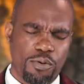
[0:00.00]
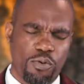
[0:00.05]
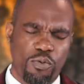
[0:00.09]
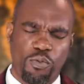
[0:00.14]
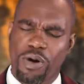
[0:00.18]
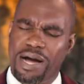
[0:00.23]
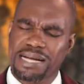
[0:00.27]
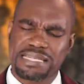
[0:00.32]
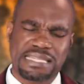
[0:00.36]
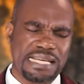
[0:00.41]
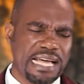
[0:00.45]

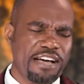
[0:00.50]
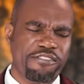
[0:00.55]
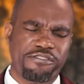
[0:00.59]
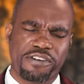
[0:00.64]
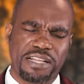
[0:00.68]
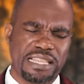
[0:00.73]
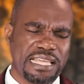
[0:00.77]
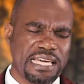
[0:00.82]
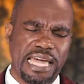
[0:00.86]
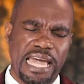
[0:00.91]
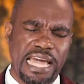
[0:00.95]

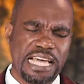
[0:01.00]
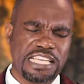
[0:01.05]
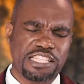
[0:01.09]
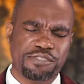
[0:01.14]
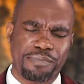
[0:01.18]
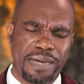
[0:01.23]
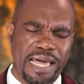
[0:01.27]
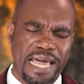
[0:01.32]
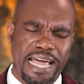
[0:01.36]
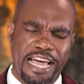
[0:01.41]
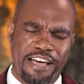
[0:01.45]
Whatever the
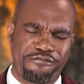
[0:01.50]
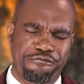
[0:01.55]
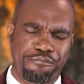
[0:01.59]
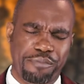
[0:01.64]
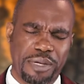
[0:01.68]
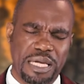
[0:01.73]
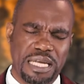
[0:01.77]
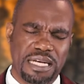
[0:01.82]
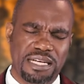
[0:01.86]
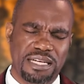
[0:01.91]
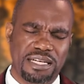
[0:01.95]
case may have
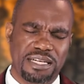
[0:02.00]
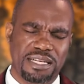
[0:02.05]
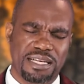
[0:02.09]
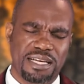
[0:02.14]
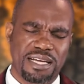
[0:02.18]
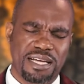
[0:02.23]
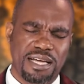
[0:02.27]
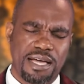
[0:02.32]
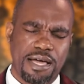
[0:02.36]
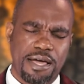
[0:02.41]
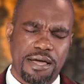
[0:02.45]
been,
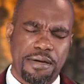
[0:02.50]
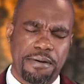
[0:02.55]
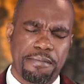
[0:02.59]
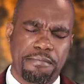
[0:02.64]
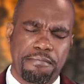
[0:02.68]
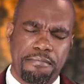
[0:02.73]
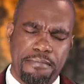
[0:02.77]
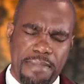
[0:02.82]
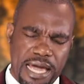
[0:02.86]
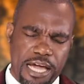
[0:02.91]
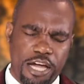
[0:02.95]

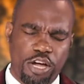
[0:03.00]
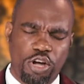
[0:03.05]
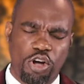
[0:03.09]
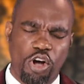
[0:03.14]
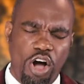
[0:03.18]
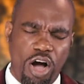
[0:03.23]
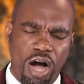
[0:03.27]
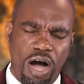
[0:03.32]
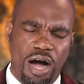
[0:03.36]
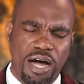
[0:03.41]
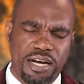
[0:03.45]
may
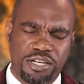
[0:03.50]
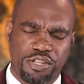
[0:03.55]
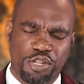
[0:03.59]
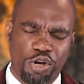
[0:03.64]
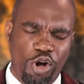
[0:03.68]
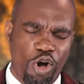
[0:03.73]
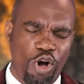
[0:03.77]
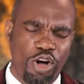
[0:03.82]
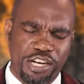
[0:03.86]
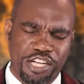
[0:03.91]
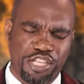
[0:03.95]
God,
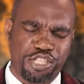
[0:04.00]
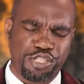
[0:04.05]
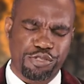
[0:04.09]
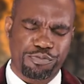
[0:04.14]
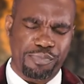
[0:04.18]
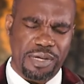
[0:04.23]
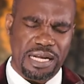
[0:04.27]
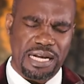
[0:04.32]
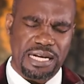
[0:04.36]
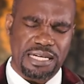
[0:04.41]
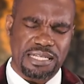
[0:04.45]
the Holy
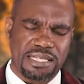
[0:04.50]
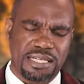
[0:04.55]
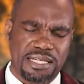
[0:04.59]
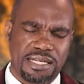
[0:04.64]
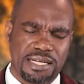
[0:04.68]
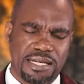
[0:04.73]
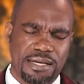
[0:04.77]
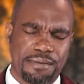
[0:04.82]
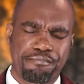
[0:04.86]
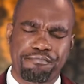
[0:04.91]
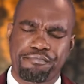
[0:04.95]
Spirit,
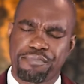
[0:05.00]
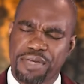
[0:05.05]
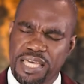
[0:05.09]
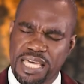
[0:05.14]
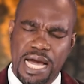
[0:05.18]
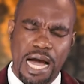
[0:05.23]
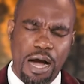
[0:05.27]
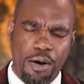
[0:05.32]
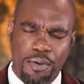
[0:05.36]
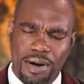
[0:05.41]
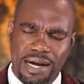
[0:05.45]

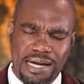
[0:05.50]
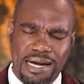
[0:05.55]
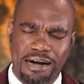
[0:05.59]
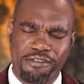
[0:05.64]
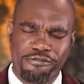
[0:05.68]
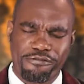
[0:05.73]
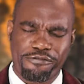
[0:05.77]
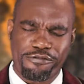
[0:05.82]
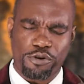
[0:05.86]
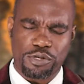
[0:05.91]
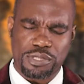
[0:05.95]
be our
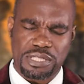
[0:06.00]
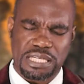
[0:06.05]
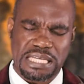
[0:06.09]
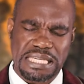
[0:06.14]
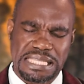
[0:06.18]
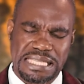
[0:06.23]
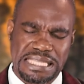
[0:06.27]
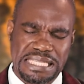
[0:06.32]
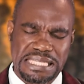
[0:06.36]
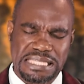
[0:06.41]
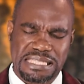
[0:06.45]
comfort
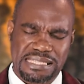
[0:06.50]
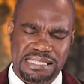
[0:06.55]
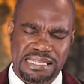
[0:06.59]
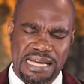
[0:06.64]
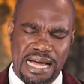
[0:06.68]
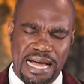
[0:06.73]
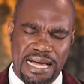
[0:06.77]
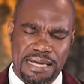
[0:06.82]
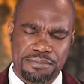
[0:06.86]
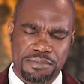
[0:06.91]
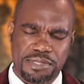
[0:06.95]
in these
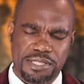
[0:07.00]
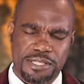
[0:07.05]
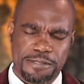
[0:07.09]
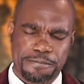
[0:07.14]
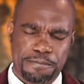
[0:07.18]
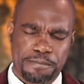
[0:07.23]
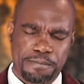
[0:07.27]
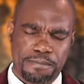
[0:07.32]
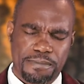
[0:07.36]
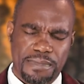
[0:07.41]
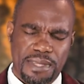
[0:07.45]
times.
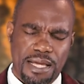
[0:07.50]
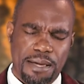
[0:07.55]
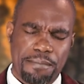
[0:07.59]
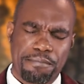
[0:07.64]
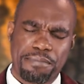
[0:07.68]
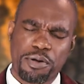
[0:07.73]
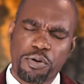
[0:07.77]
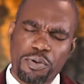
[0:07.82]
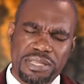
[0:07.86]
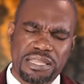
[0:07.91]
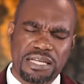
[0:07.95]

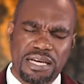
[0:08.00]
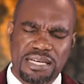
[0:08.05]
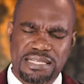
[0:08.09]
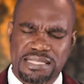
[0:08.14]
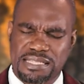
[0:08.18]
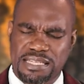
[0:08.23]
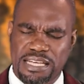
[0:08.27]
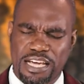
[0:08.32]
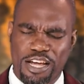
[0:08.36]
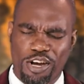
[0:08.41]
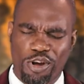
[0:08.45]
Be with
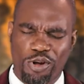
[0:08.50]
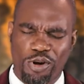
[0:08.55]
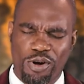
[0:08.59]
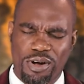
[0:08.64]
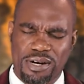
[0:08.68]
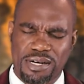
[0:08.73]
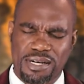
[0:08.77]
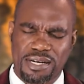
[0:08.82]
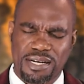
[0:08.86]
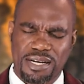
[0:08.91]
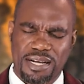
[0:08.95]
us, dear
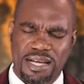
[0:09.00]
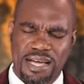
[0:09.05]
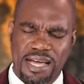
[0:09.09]
Lord,